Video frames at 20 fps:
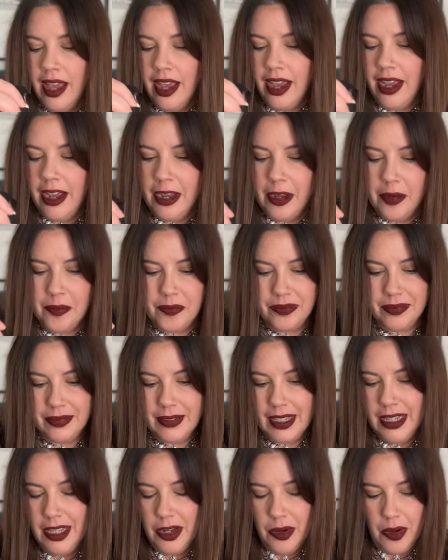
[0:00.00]
Um,
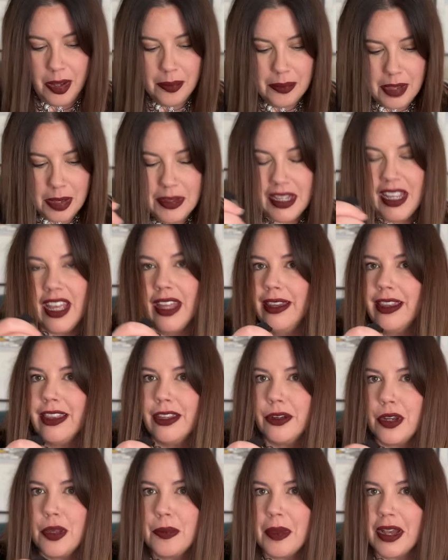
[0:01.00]
you know, maybe get
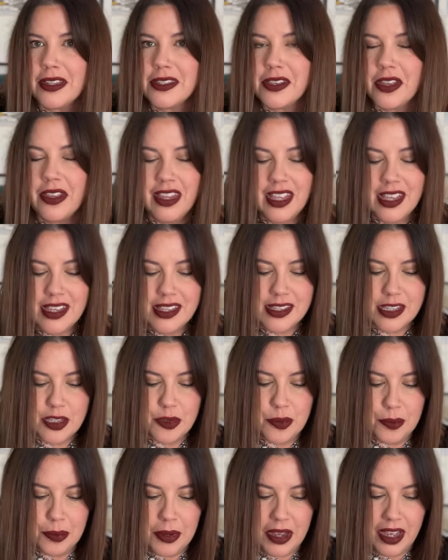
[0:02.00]
thirty bucks on this,
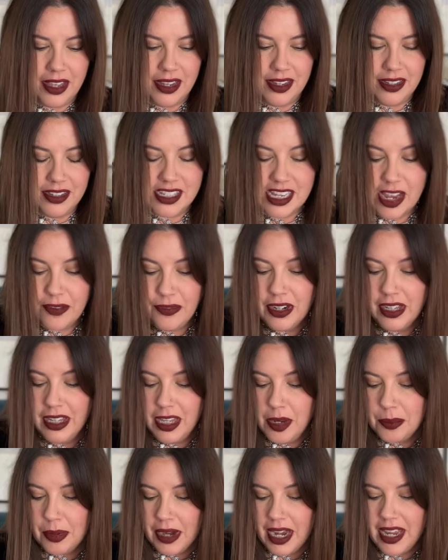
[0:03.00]
but
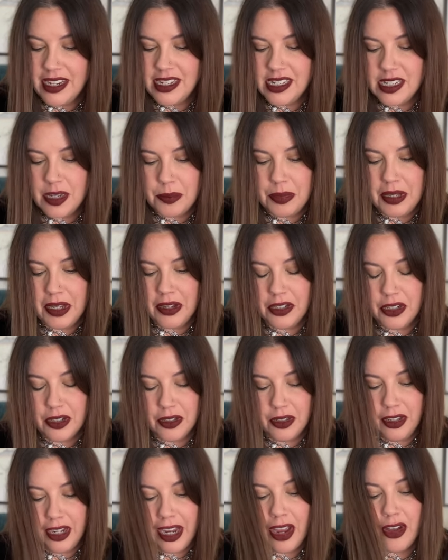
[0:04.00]
definitely a brand to be on your
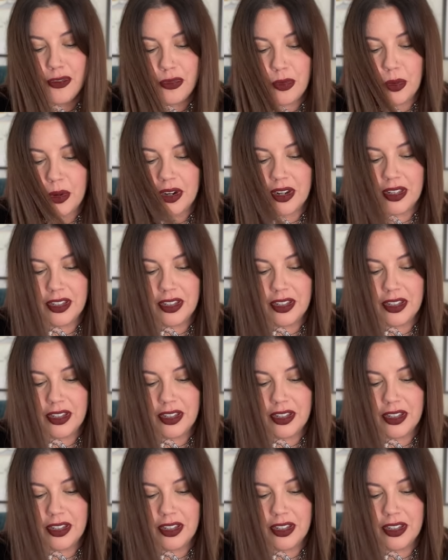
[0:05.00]
lookout for.